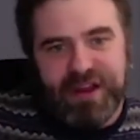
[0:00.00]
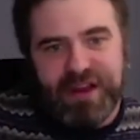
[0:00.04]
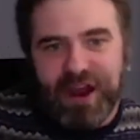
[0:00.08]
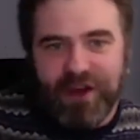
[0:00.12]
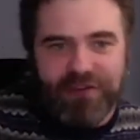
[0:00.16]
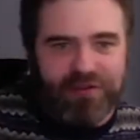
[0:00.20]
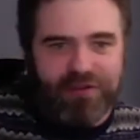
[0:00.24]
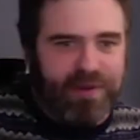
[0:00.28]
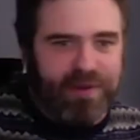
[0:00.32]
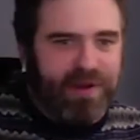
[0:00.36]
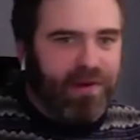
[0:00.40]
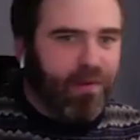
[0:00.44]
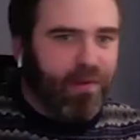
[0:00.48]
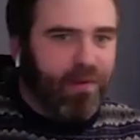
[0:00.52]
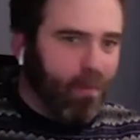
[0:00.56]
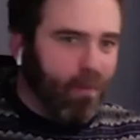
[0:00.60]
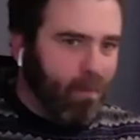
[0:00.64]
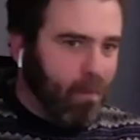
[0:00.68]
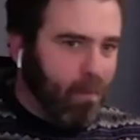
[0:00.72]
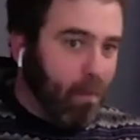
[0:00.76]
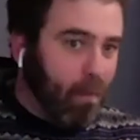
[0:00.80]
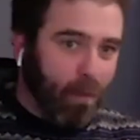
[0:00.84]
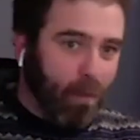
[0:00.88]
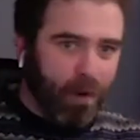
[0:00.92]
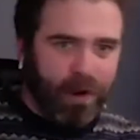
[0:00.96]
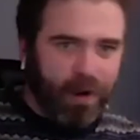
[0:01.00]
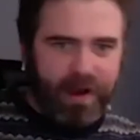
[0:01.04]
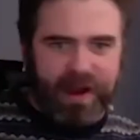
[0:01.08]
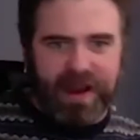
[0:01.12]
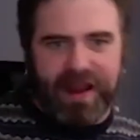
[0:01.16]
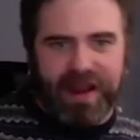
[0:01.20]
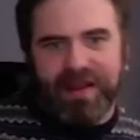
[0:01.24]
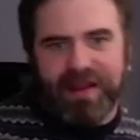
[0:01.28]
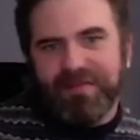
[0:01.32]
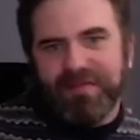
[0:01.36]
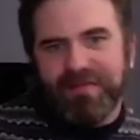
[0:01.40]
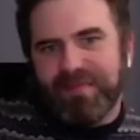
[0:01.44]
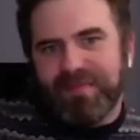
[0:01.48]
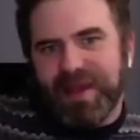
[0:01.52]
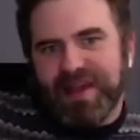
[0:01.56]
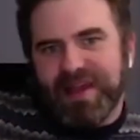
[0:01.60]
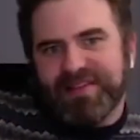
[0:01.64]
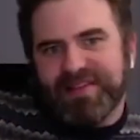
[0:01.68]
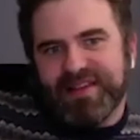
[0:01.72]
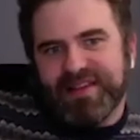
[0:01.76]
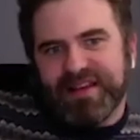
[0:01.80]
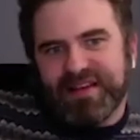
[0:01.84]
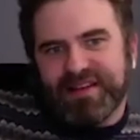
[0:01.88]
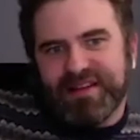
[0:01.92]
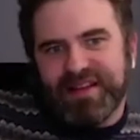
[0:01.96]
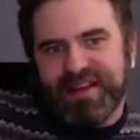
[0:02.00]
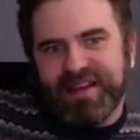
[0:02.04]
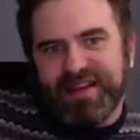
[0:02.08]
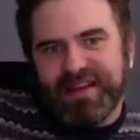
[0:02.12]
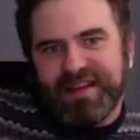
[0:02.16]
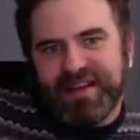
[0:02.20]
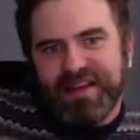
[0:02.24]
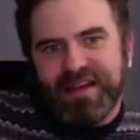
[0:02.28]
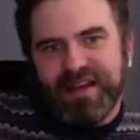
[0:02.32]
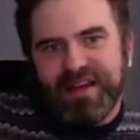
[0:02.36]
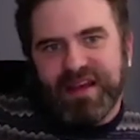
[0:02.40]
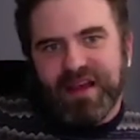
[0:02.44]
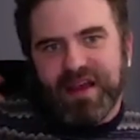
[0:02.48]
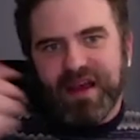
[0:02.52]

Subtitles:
government working, basically.